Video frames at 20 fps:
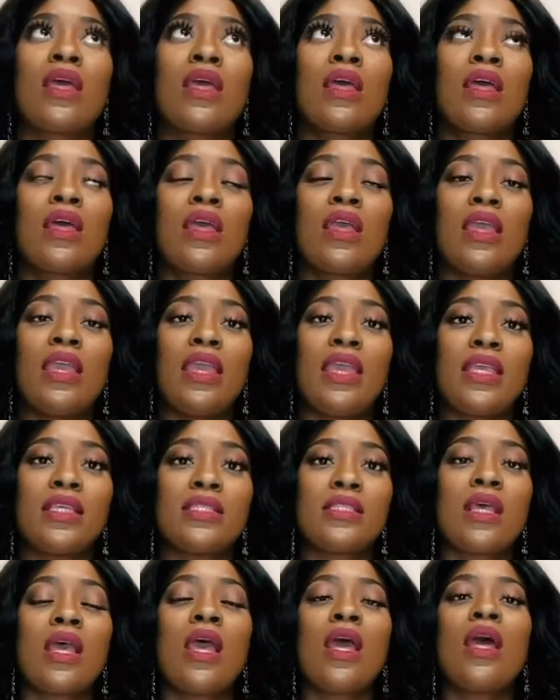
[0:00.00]
is
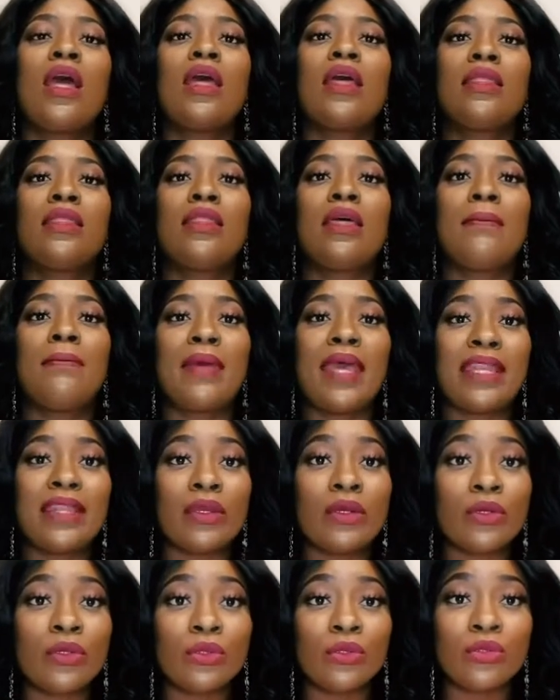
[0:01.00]
the
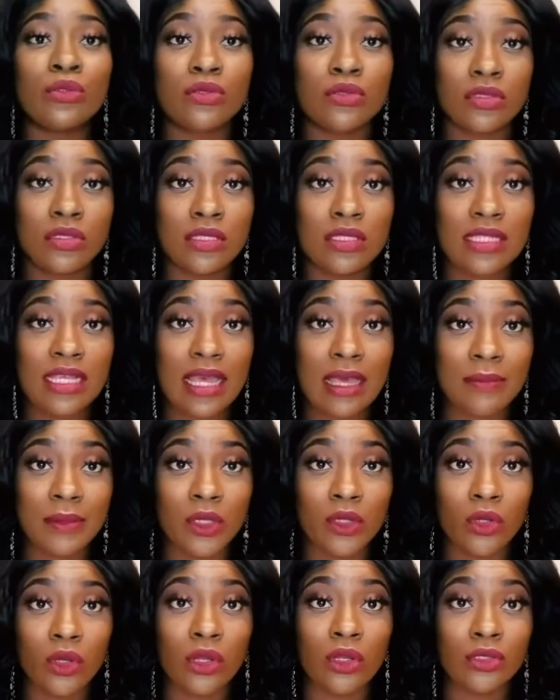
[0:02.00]
medical
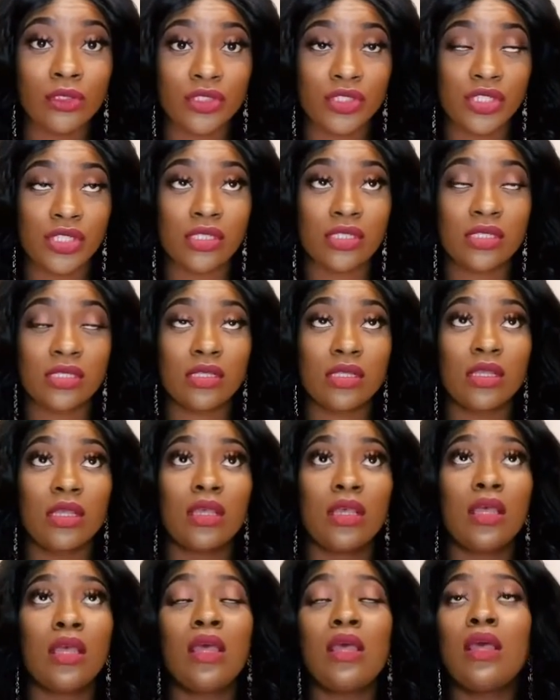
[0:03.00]
terminologies.
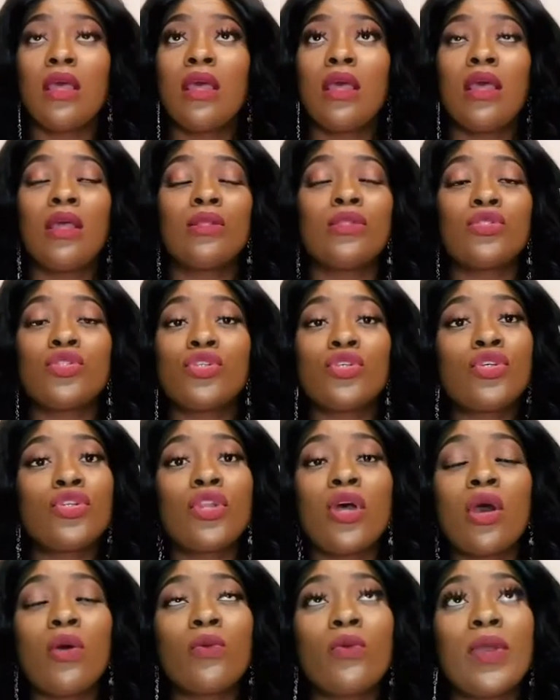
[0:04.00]
Do
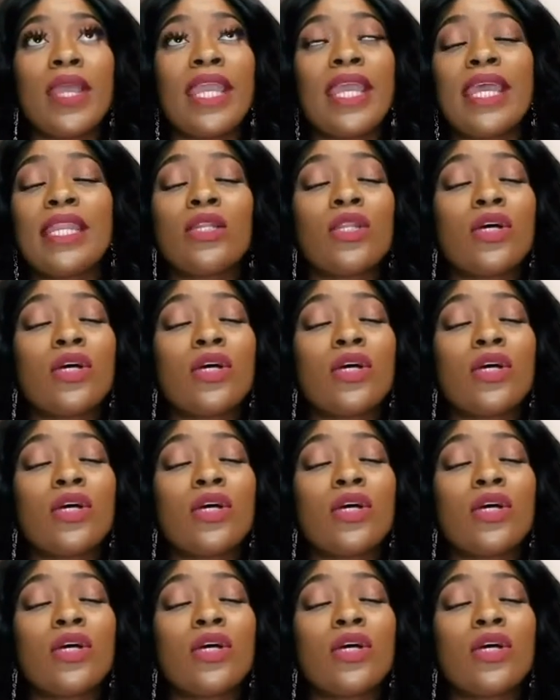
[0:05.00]
not wait. Don't